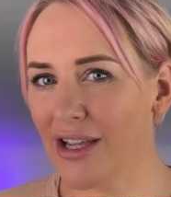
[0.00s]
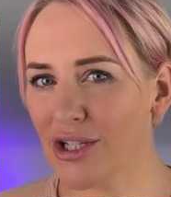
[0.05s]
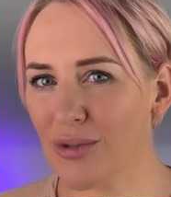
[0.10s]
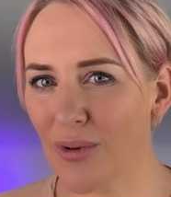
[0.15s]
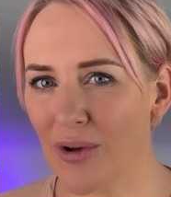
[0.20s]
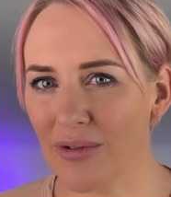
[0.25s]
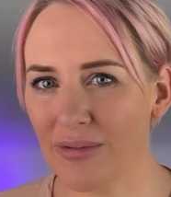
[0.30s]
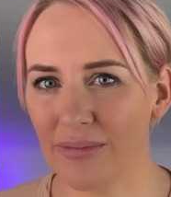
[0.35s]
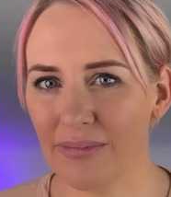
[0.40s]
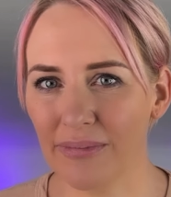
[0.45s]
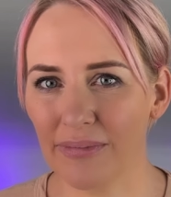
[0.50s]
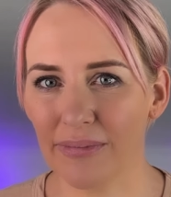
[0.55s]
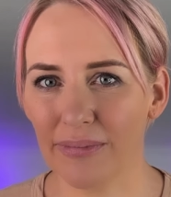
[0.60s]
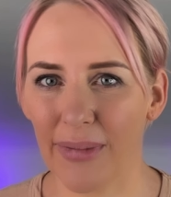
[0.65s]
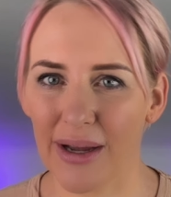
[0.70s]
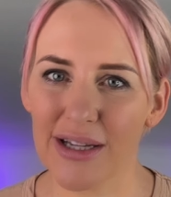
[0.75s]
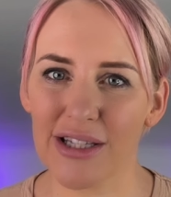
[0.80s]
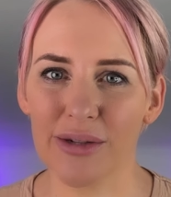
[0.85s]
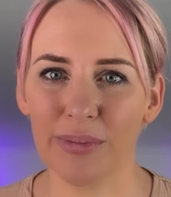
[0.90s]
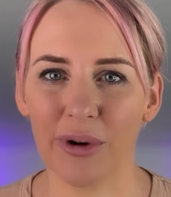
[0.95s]
one
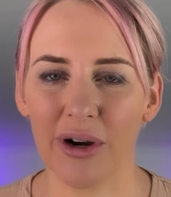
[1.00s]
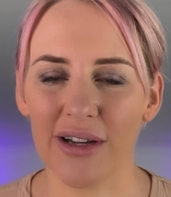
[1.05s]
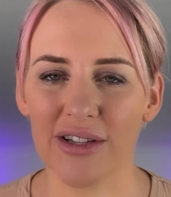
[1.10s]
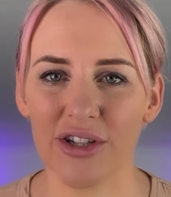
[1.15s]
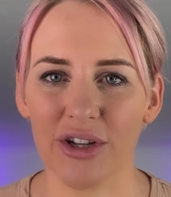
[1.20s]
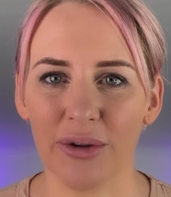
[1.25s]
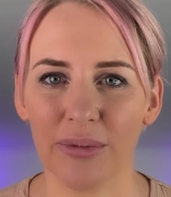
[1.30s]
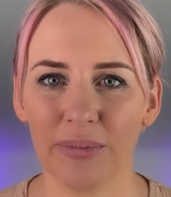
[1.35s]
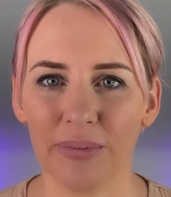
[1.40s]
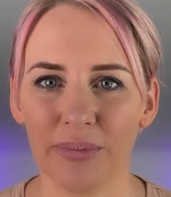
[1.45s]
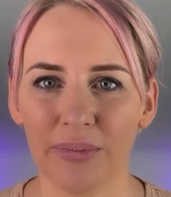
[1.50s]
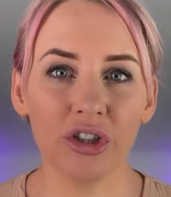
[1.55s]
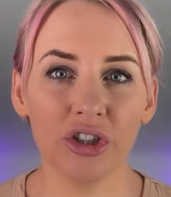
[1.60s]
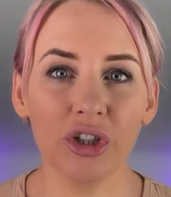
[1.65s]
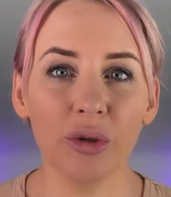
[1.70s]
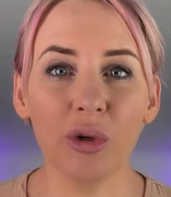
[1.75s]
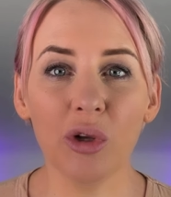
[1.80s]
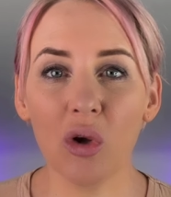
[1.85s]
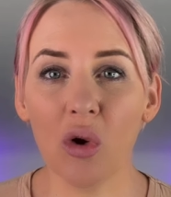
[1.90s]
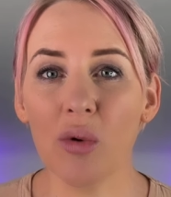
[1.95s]
might surprise you.
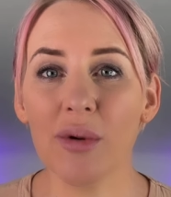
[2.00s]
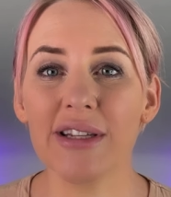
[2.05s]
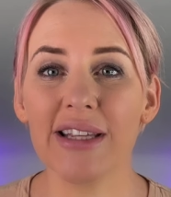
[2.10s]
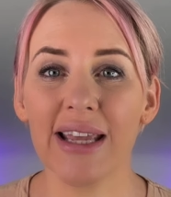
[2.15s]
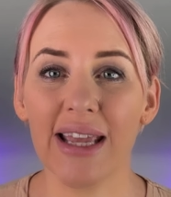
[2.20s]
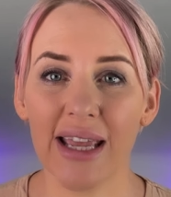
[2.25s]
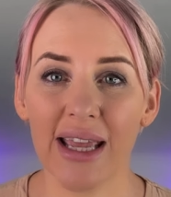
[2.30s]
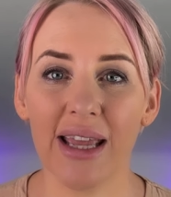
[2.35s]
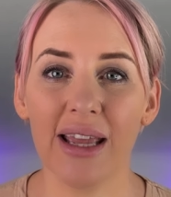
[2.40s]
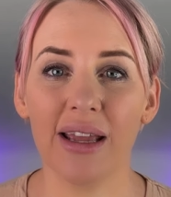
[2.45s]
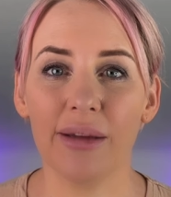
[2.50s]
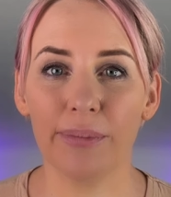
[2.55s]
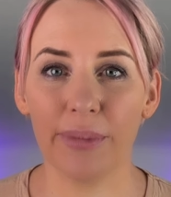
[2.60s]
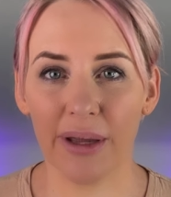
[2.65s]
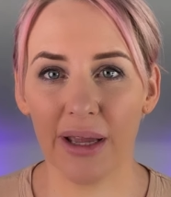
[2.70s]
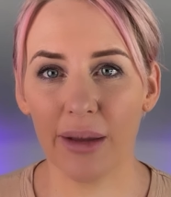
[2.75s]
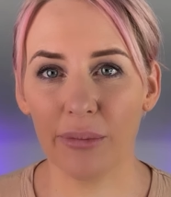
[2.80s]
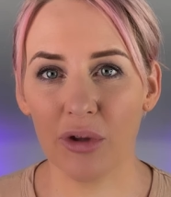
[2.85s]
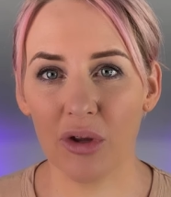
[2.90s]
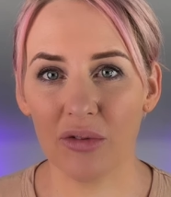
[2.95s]
You will always hear in
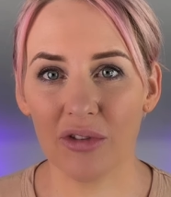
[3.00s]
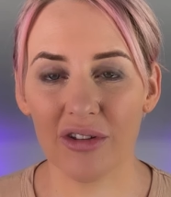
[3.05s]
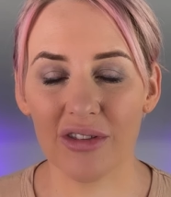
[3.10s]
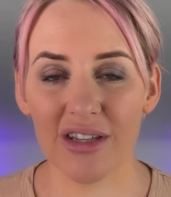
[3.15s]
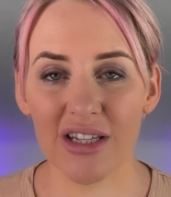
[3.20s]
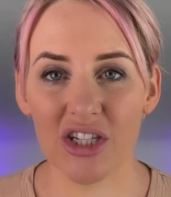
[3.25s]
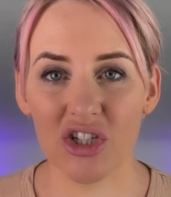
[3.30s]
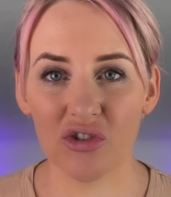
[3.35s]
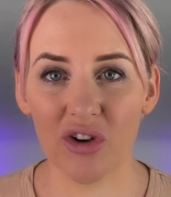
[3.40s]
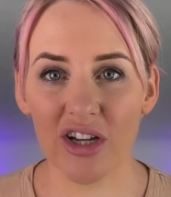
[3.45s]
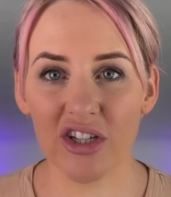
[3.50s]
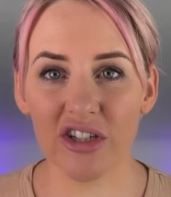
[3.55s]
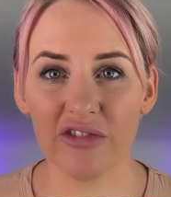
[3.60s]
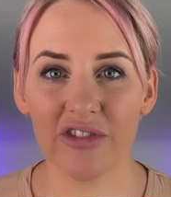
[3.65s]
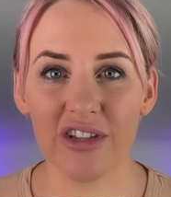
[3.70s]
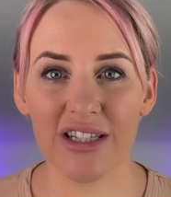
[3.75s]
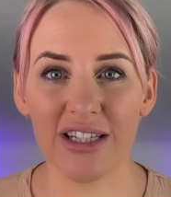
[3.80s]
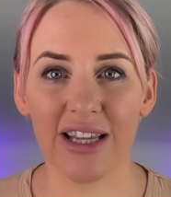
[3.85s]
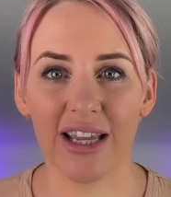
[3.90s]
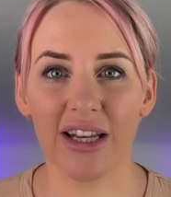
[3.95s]
PMU that the stretch of
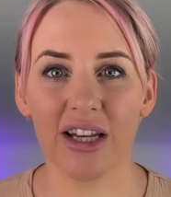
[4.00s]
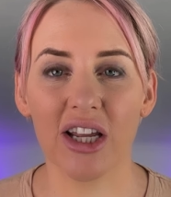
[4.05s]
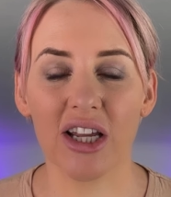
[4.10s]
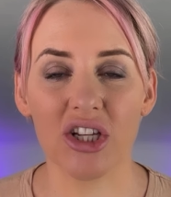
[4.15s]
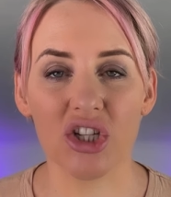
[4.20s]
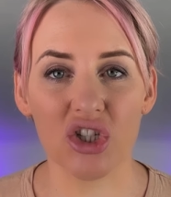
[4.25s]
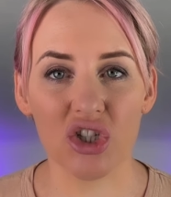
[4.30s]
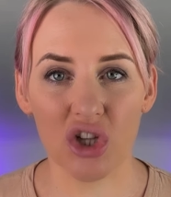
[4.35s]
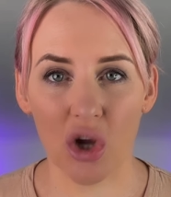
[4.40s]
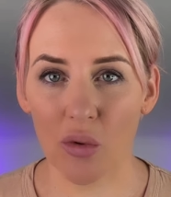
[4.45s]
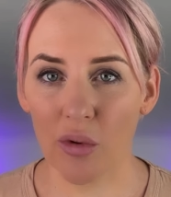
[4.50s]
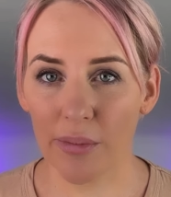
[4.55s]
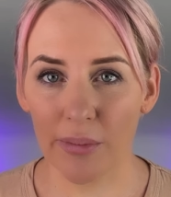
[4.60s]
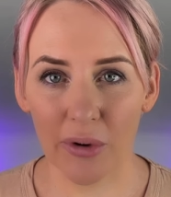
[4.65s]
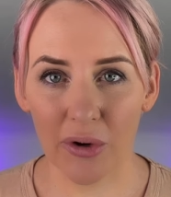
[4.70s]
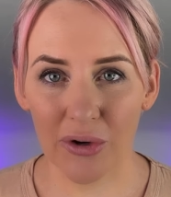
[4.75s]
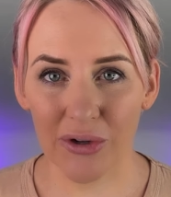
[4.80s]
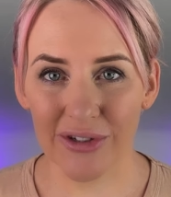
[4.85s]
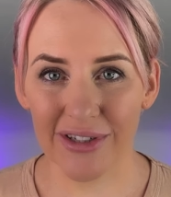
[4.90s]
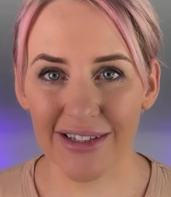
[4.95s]
the skin is so
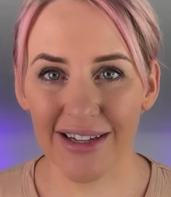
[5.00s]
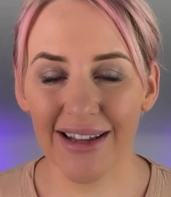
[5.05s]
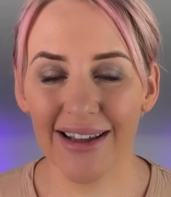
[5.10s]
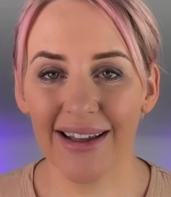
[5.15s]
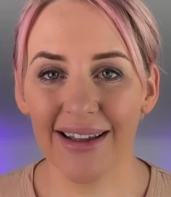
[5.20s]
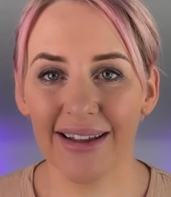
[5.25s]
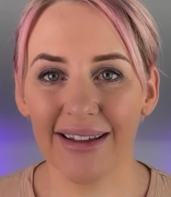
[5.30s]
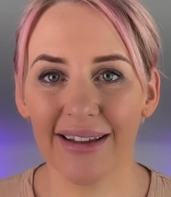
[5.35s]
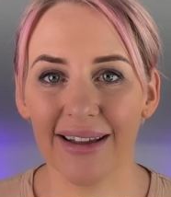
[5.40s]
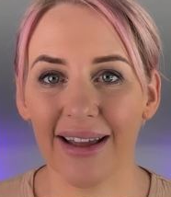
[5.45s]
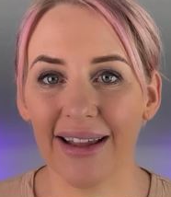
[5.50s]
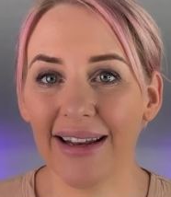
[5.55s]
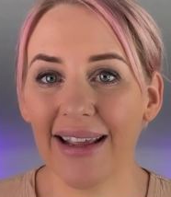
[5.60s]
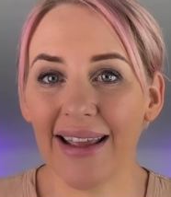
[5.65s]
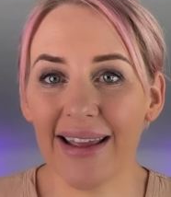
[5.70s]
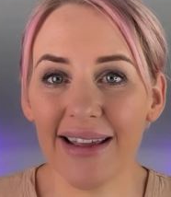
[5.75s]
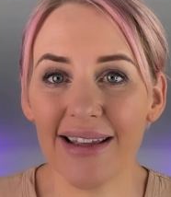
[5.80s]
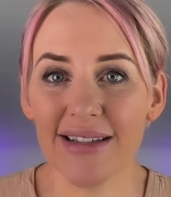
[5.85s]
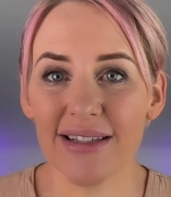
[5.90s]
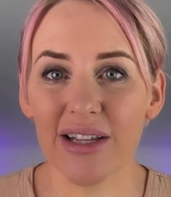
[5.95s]
important, and it
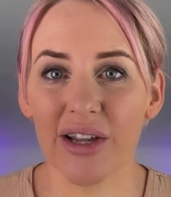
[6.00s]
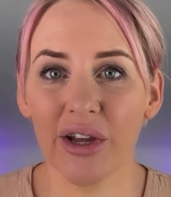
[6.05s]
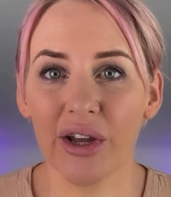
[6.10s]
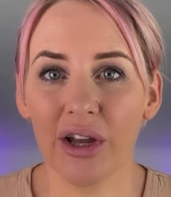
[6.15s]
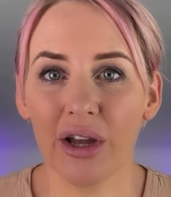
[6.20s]
is.